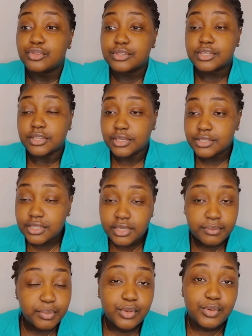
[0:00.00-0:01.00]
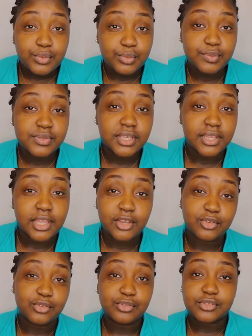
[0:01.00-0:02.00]
teeny boobs and
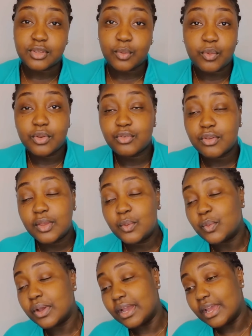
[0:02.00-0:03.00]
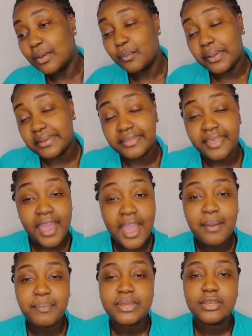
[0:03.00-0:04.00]
then you start wondering when did that
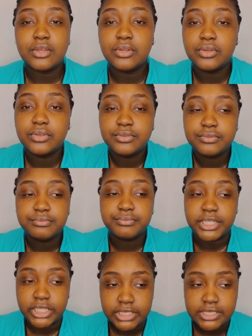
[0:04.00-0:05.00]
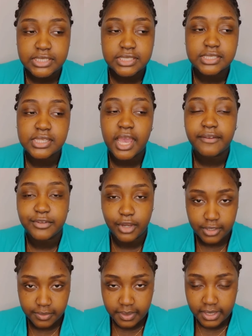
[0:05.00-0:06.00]
happen, because I've
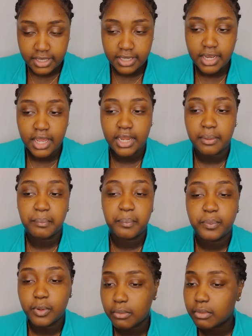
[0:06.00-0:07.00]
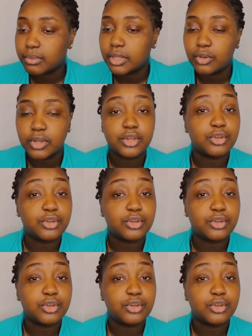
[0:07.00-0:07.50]
talked about it and I'm probably gonna